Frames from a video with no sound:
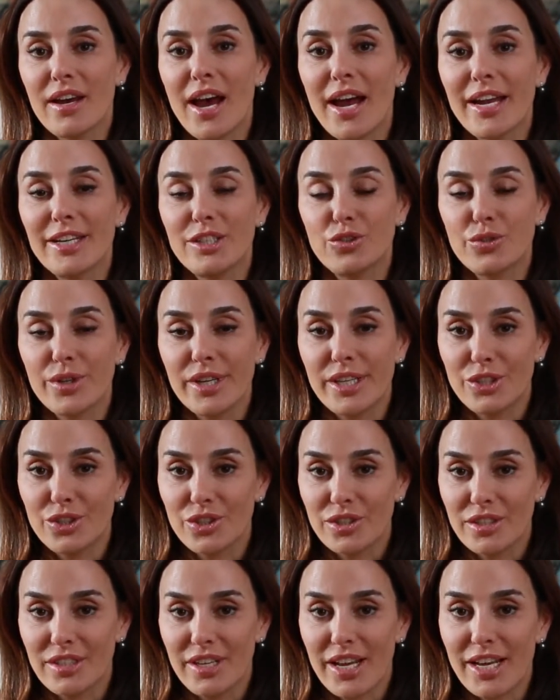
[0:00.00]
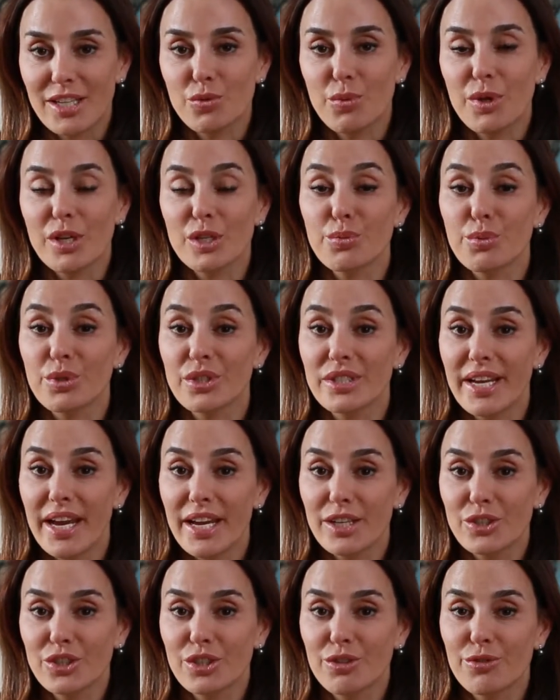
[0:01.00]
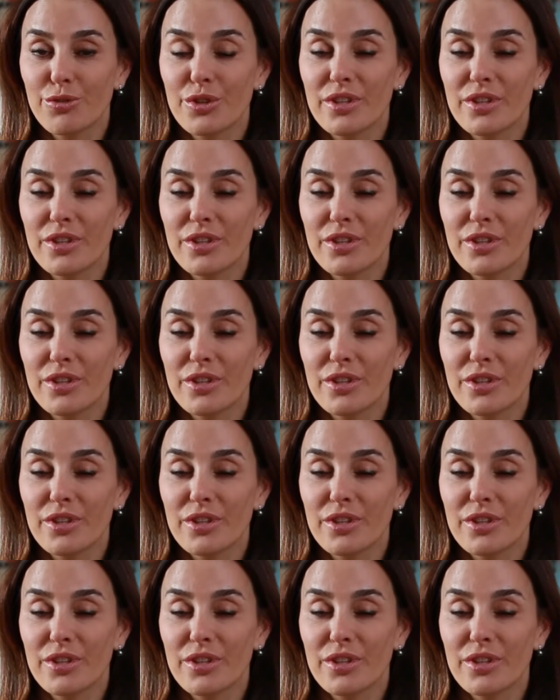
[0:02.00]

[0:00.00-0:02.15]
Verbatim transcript: hydration as well as protection